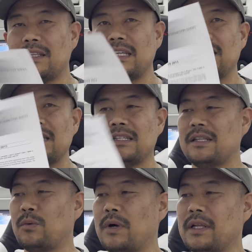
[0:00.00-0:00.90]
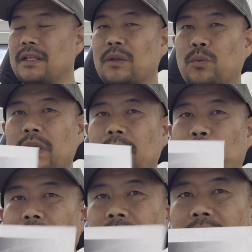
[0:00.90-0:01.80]
This is the one that we
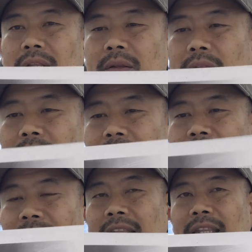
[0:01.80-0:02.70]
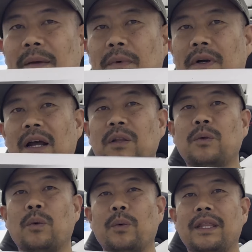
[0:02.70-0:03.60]
printed second time
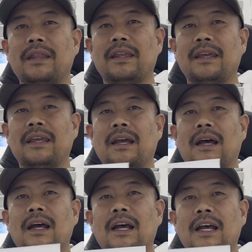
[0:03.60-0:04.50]
around with the